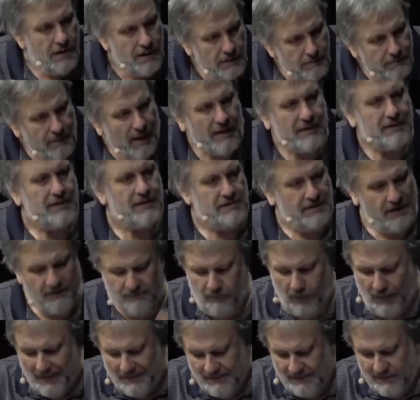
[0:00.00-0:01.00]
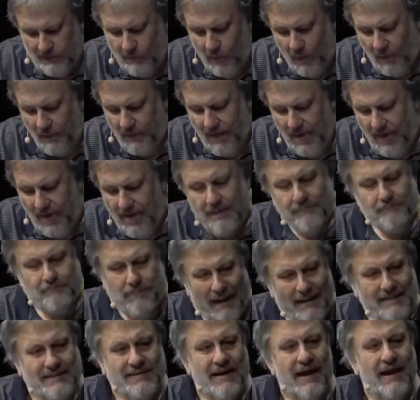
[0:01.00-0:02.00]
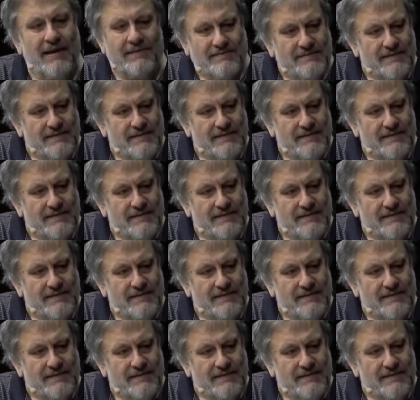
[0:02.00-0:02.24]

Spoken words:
market reform, and so on. But, and